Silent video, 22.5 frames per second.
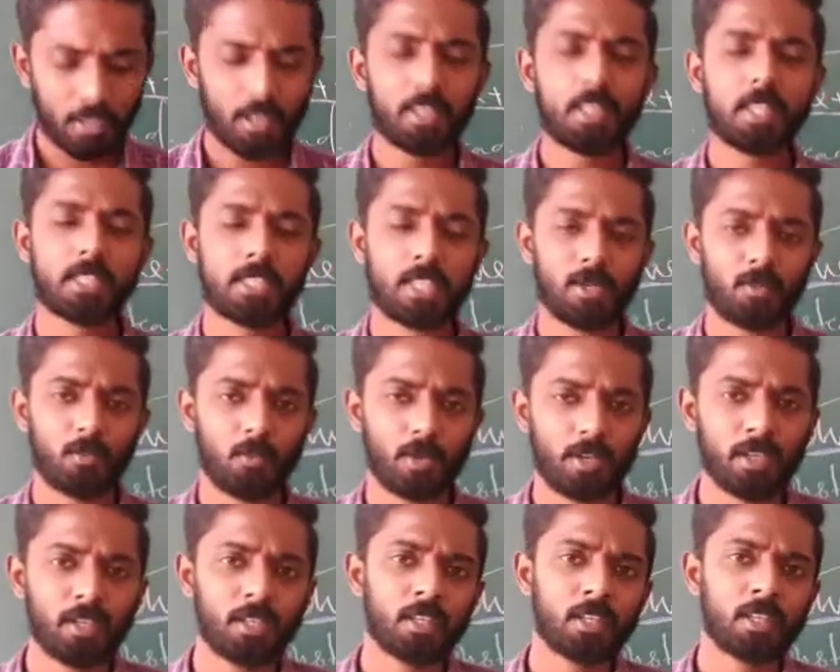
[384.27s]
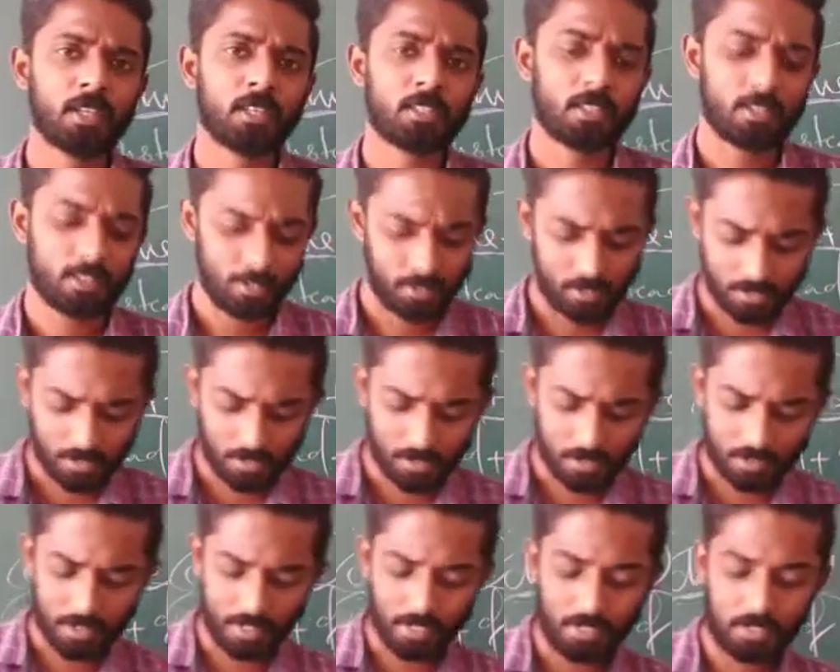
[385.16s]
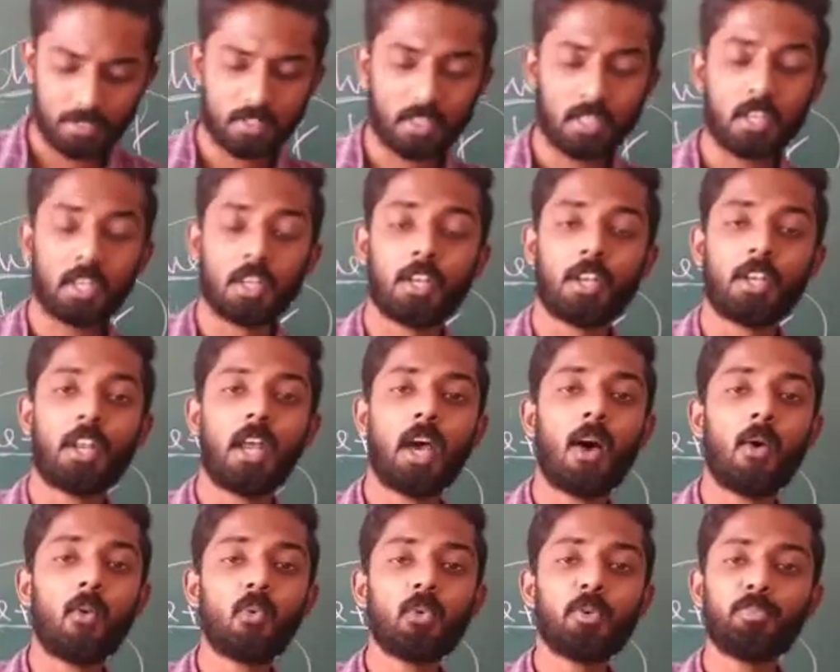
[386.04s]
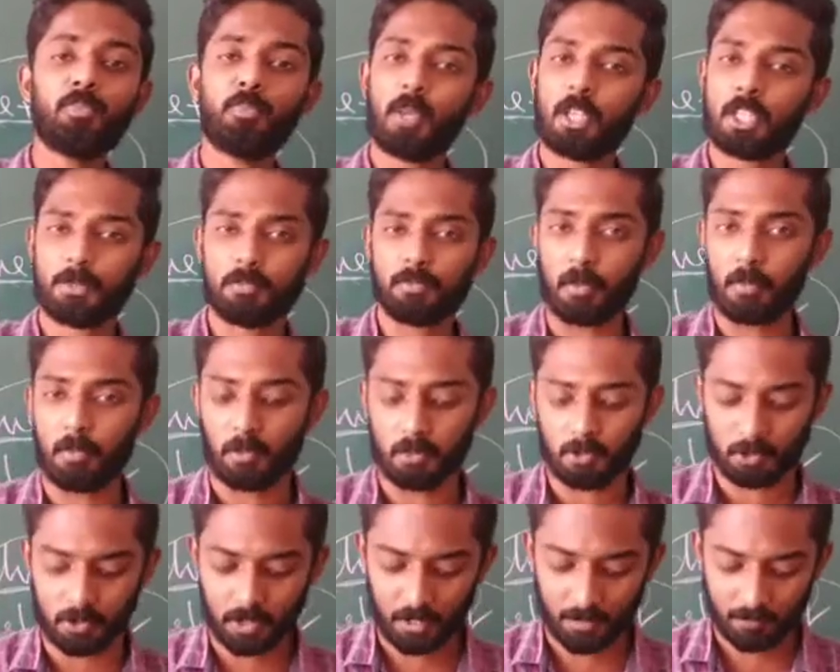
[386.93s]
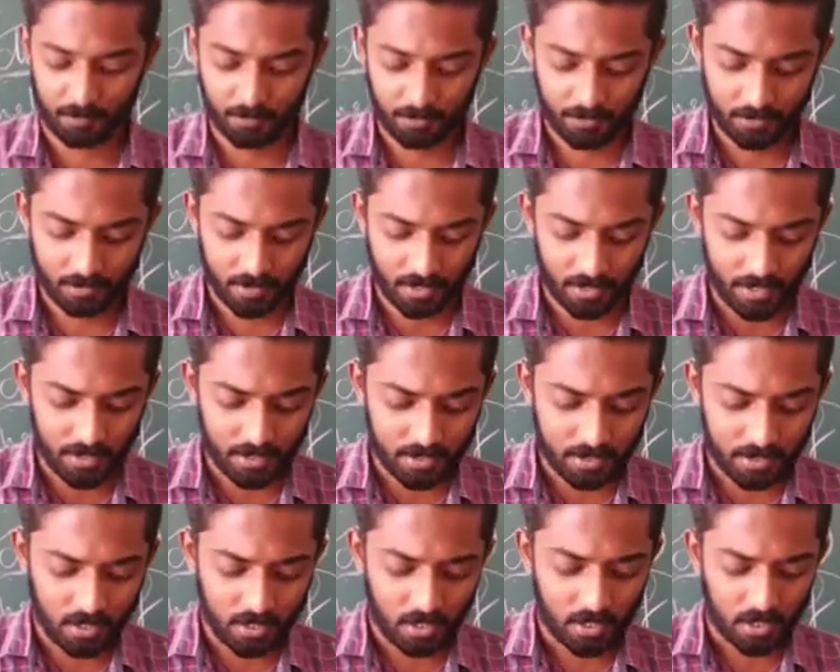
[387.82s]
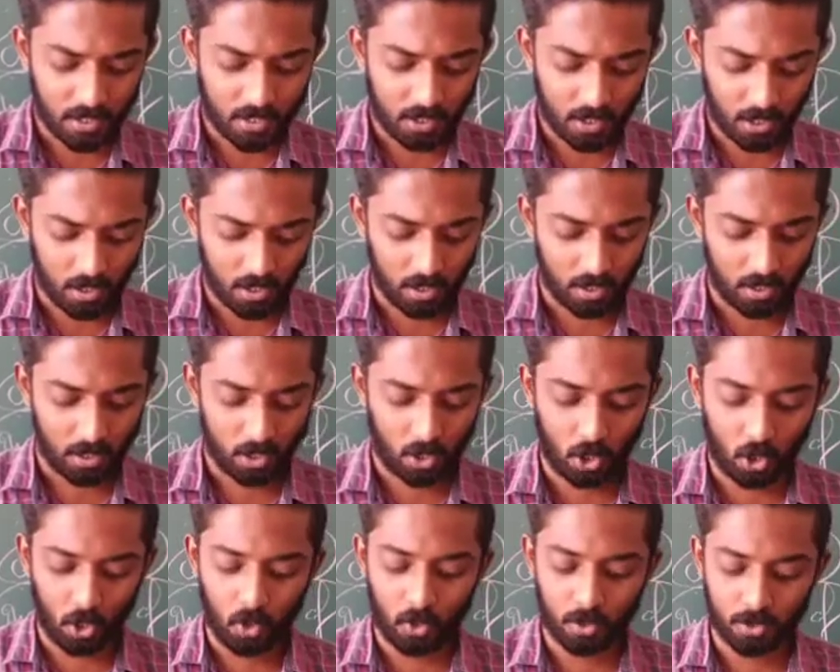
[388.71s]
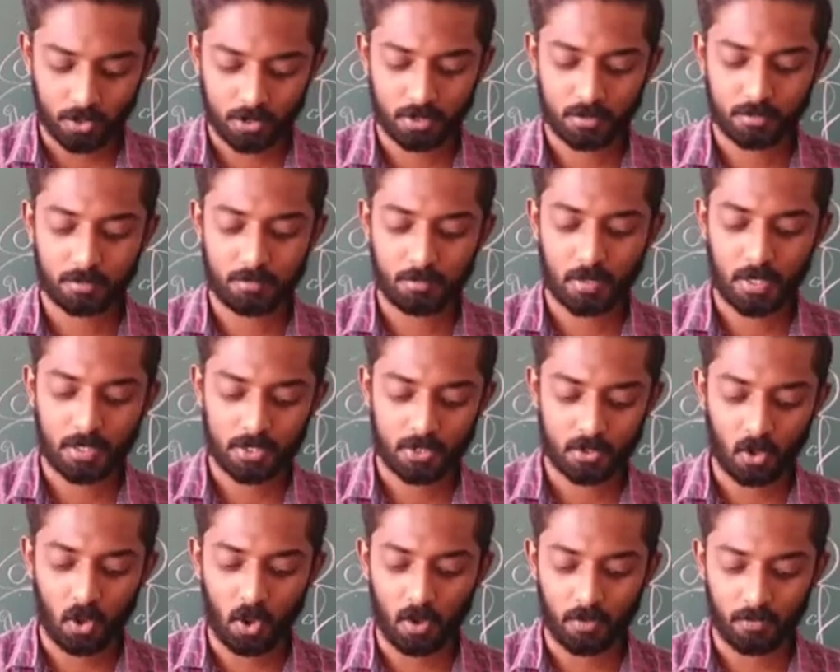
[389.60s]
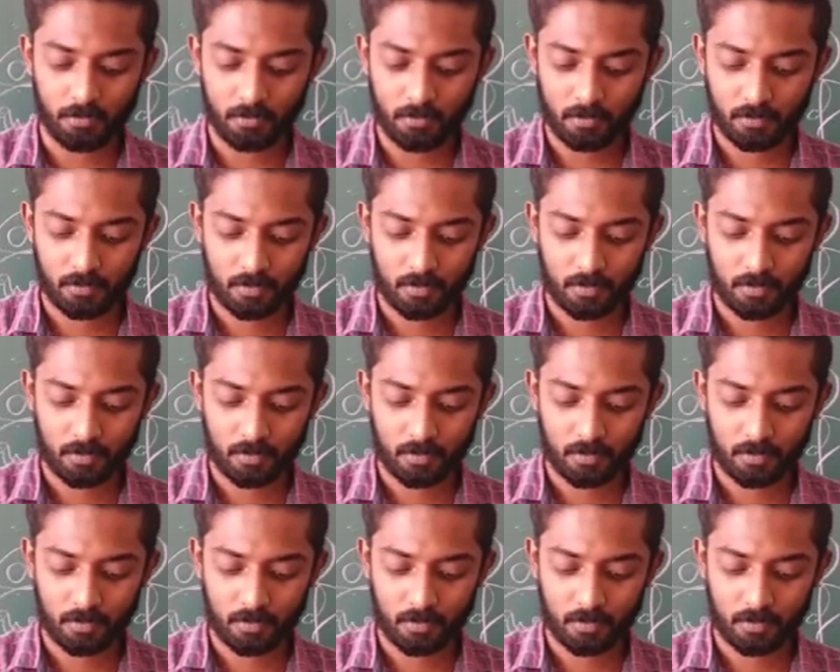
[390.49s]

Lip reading: In the same way, there is noun plus preposition. That is cause plus of.